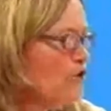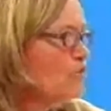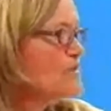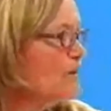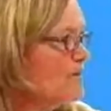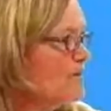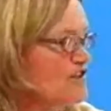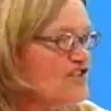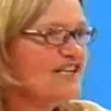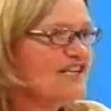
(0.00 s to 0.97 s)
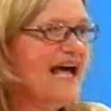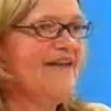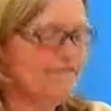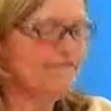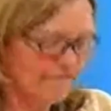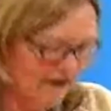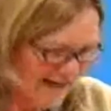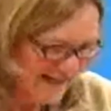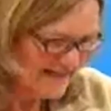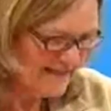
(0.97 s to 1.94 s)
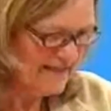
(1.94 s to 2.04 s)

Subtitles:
was published and frankly